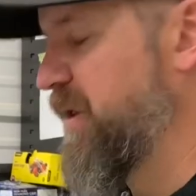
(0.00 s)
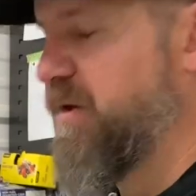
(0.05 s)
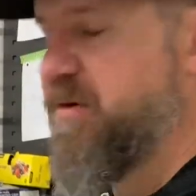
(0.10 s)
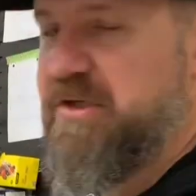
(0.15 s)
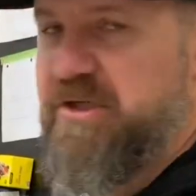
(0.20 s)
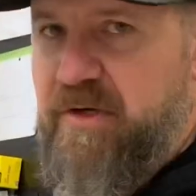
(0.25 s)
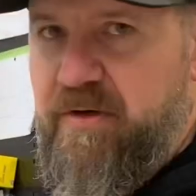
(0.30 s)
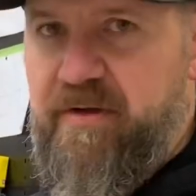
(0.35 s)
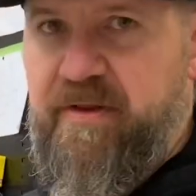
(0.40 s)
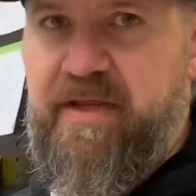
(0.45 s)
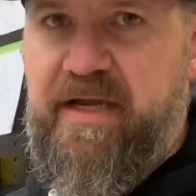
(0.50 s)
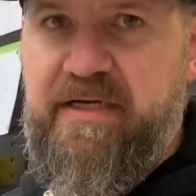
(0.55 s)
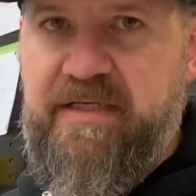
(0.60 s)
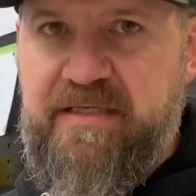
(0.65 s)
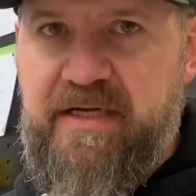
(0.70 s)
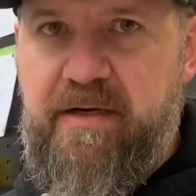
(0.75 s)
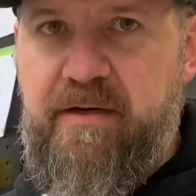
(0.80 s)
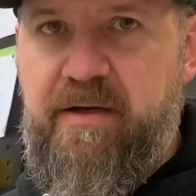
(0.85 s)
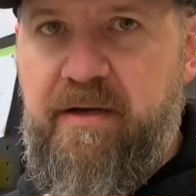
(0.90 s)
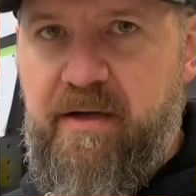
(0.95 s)
there's certain things
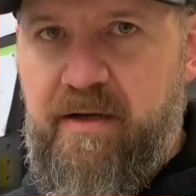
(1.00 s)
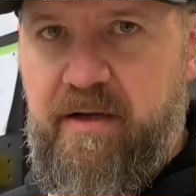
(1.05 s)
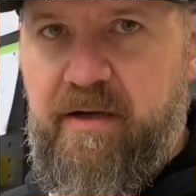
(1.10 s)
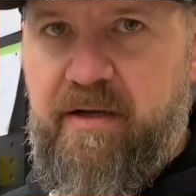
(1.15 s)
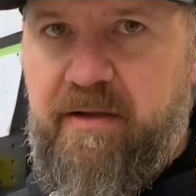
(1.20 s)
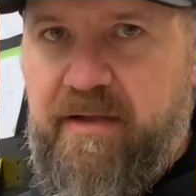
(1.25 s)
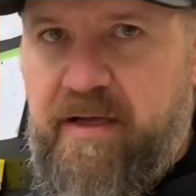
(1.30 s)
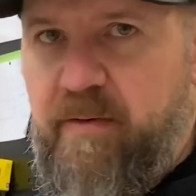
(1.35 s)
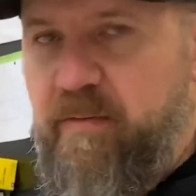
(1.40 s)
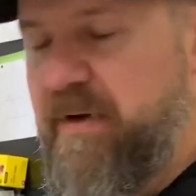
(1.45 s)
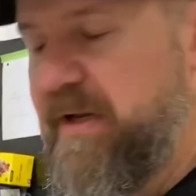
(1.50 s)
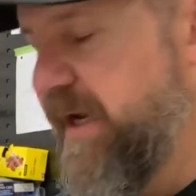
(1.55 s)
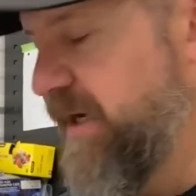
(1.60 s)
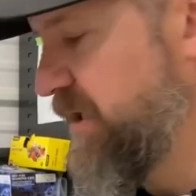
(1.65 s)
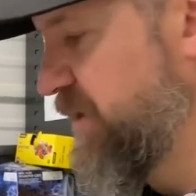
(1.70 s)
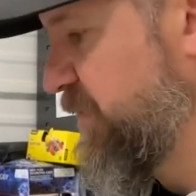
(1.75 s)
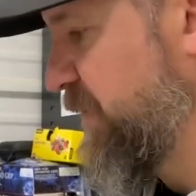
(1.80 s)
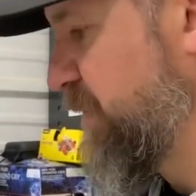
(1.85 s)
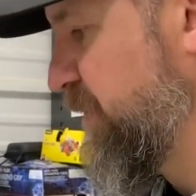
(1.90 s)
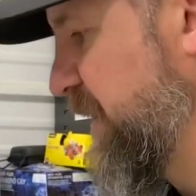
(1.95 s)
that we like
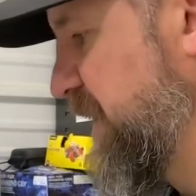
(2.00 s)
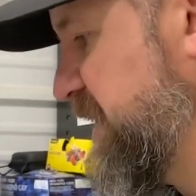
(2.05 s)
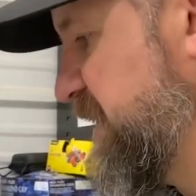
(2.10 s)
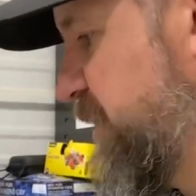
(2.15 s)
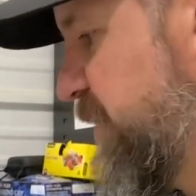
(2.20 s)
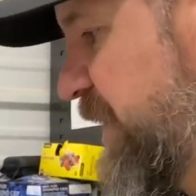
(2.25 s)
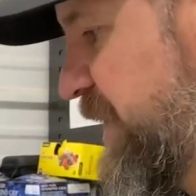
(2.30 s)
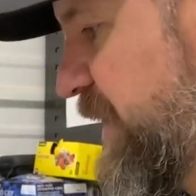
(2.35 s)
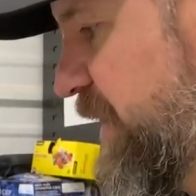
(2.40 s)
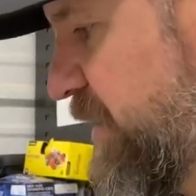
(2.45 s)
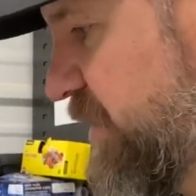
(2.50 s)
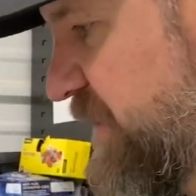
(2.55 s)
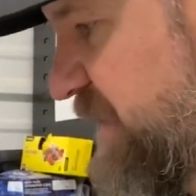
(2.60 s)
to replace it with, you know,